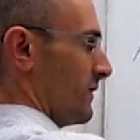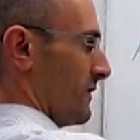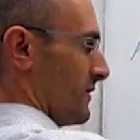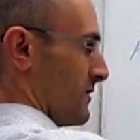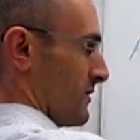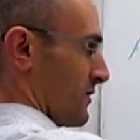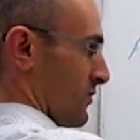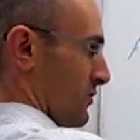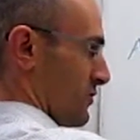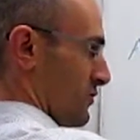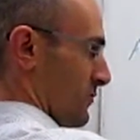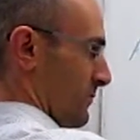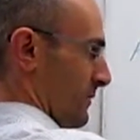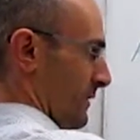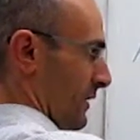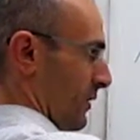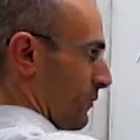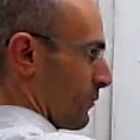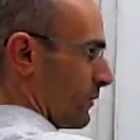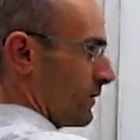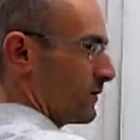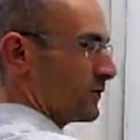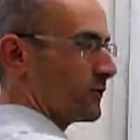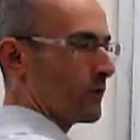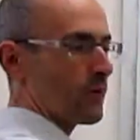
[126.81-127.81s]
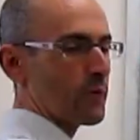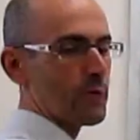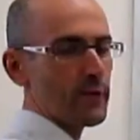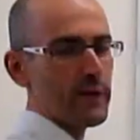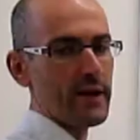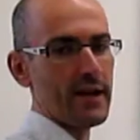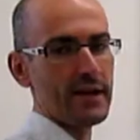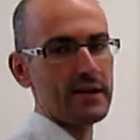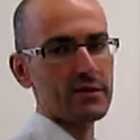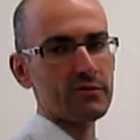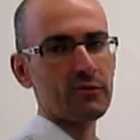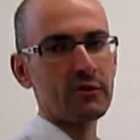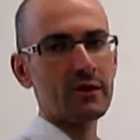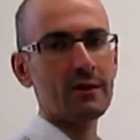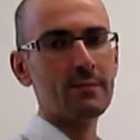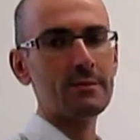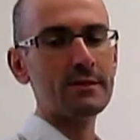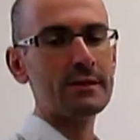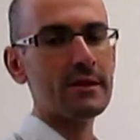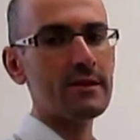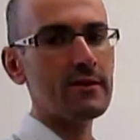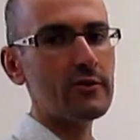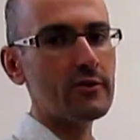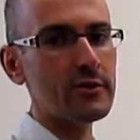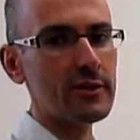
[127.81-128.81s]
is going to be equal to the reaction
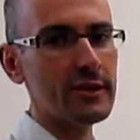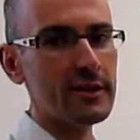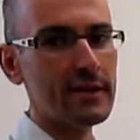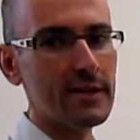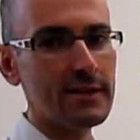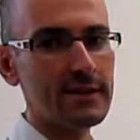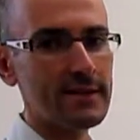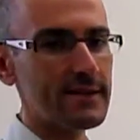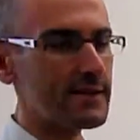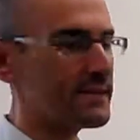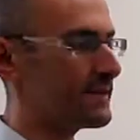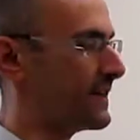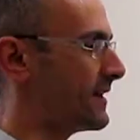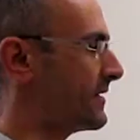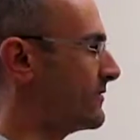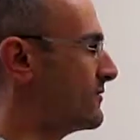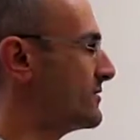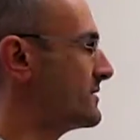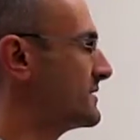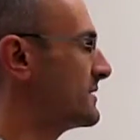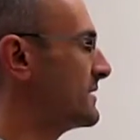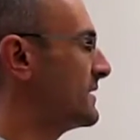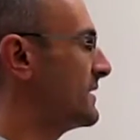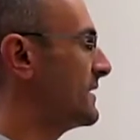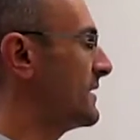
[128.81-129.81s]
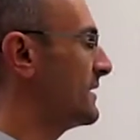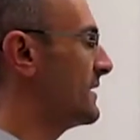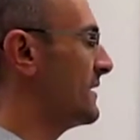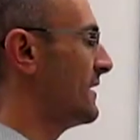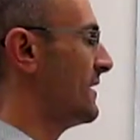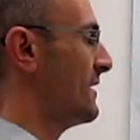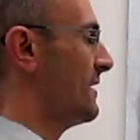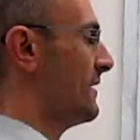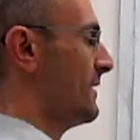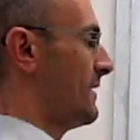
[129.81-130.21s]
Gibbs energy at the standard state